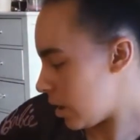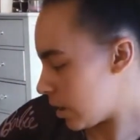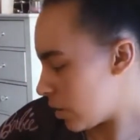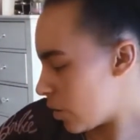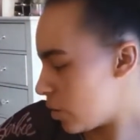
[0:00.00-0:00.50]

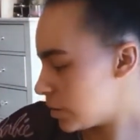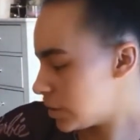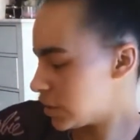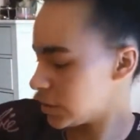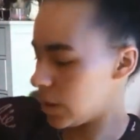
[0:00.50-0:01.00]
I've got
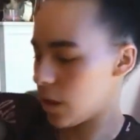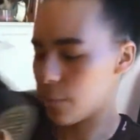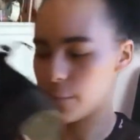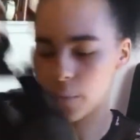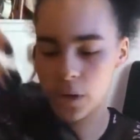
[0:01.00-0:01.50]

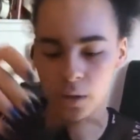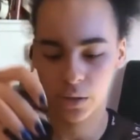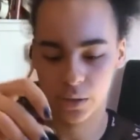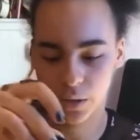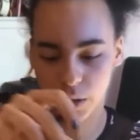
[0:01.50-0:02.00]
some
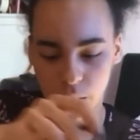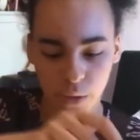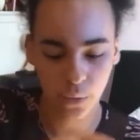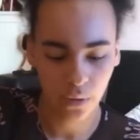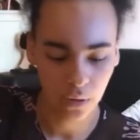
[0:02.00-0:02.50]

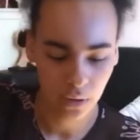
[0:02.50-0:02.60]
new